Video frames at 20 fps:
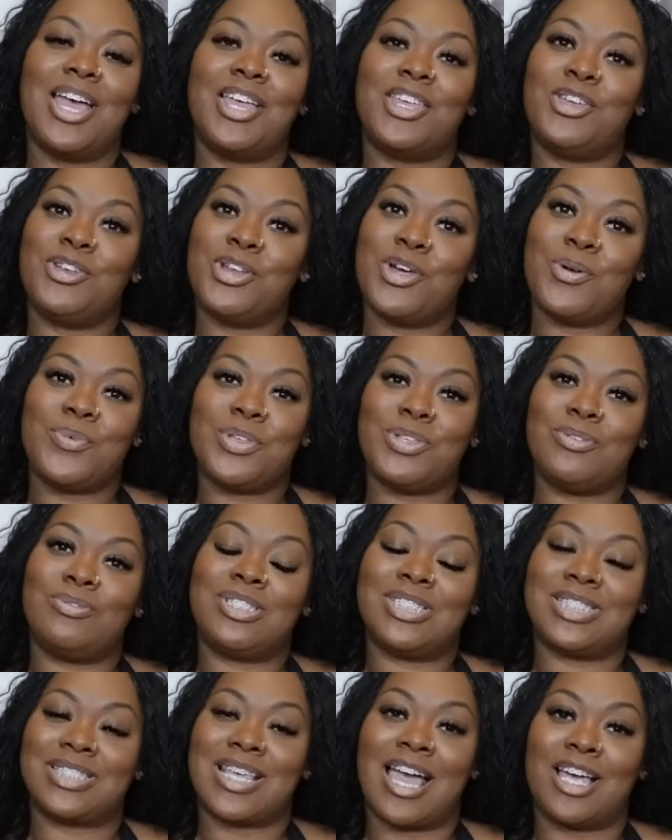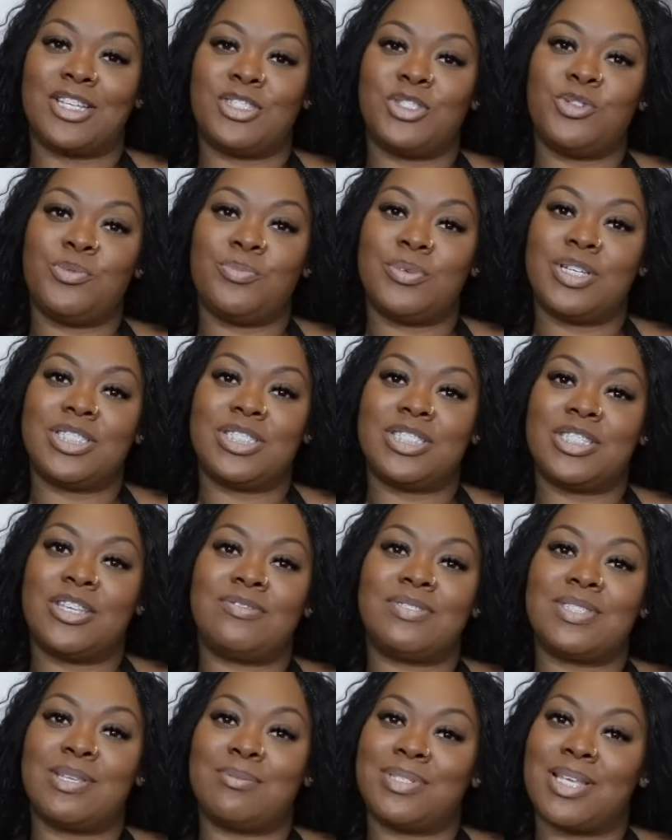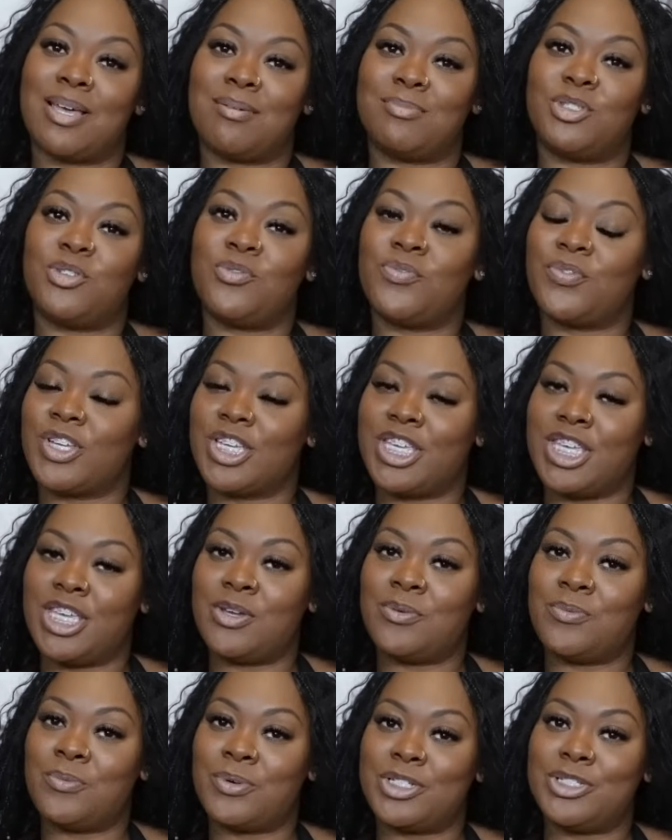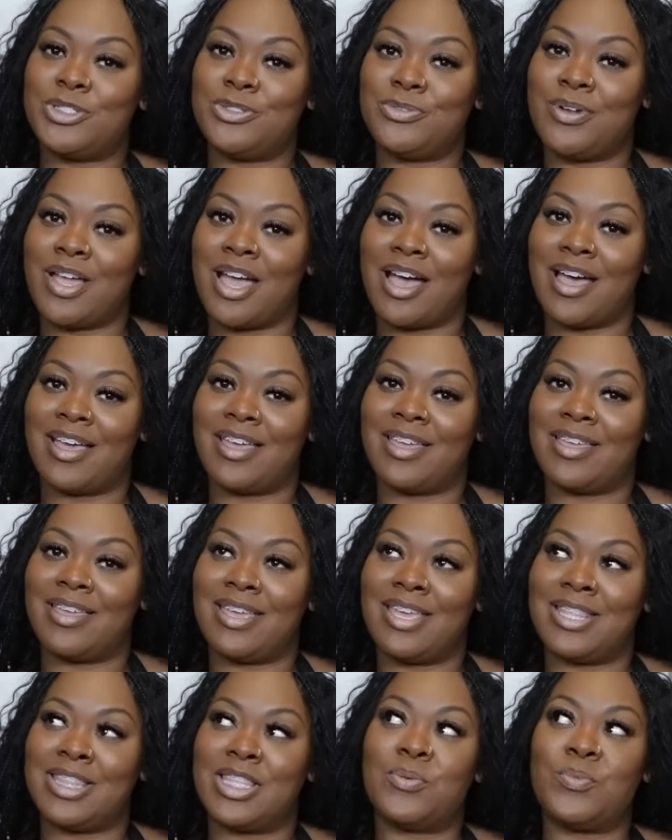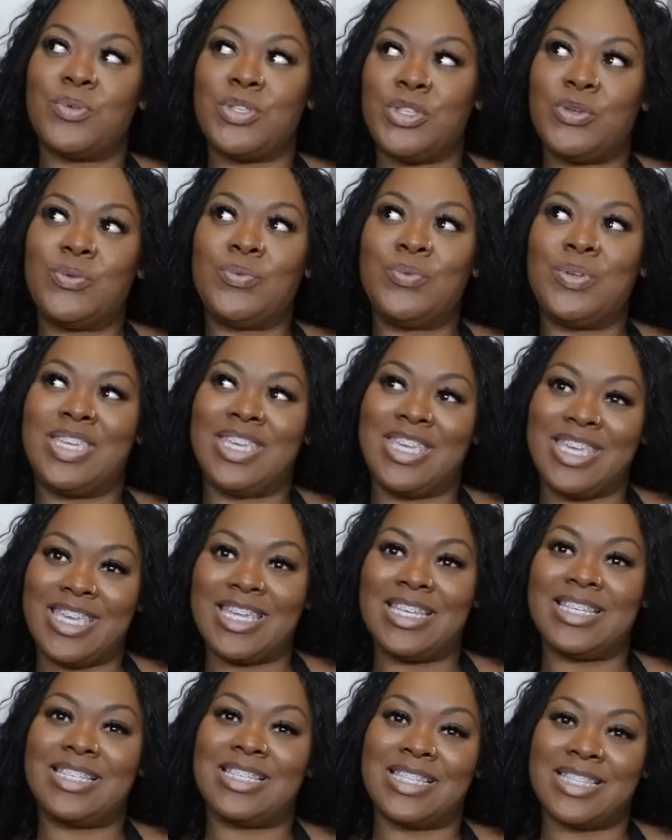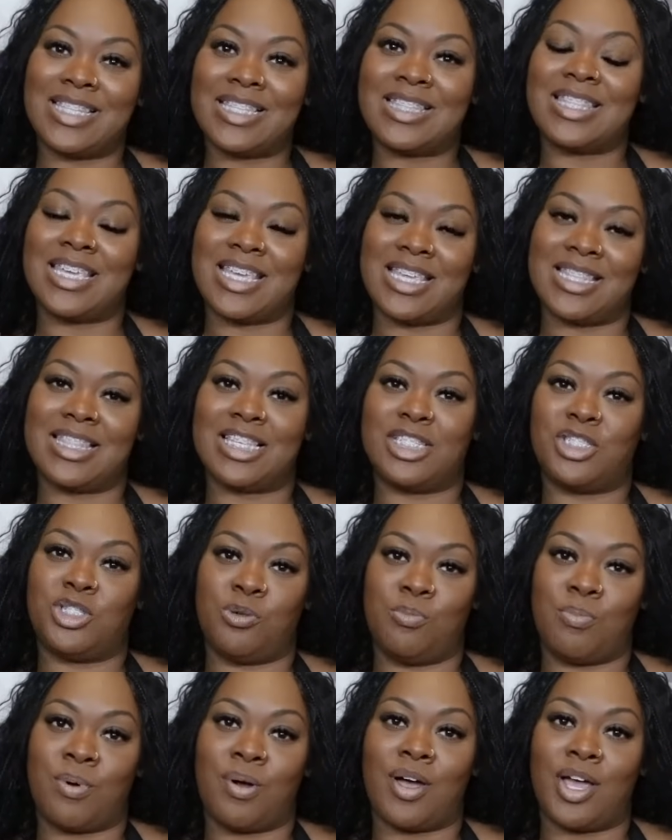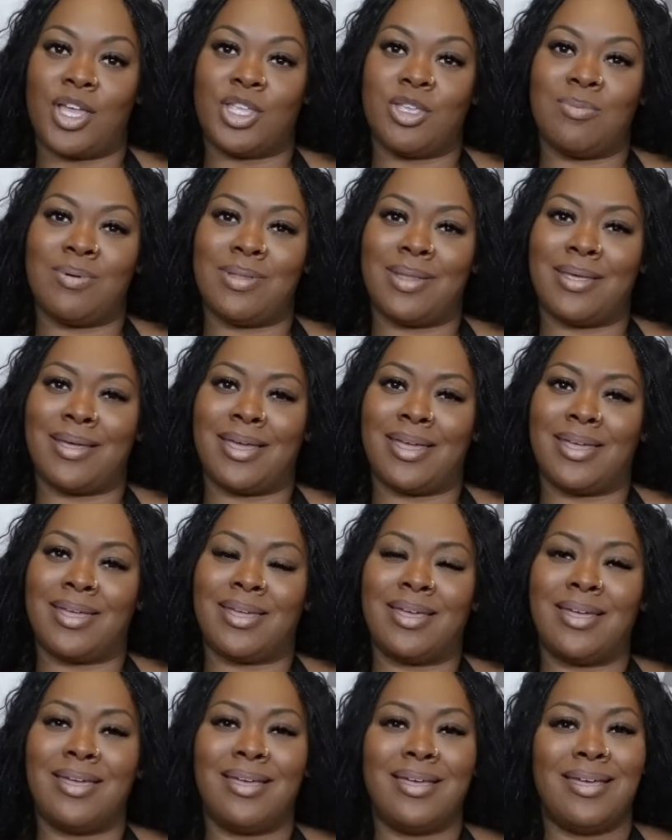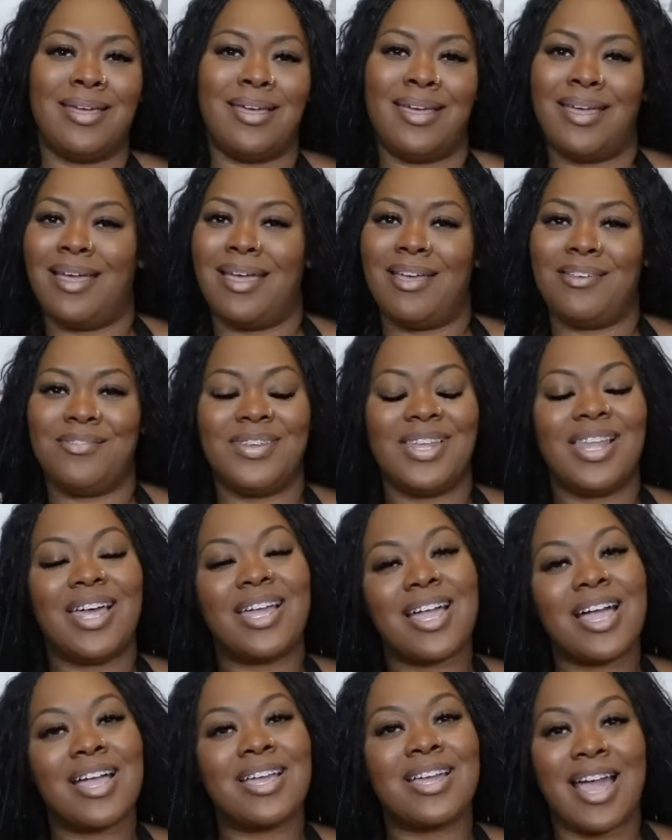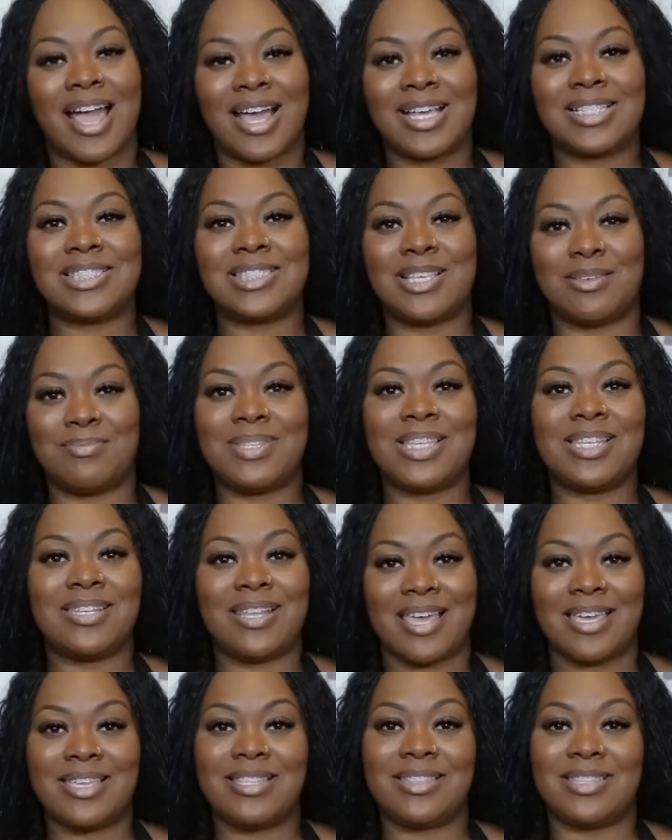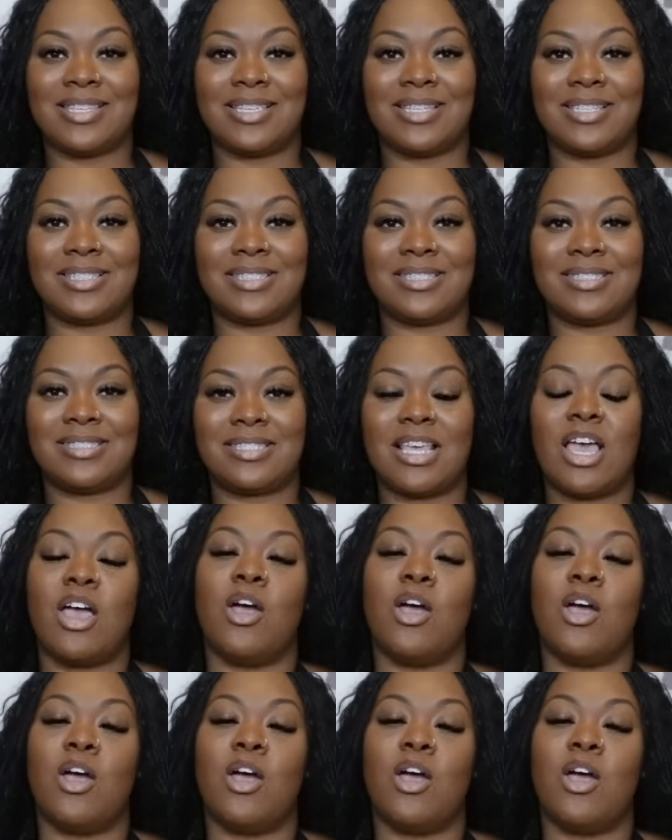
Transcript: You know, when you just got too much stuff, sometimes you forget what you got. And then when you get the thing that you bought, you like... I feel like I got something like this.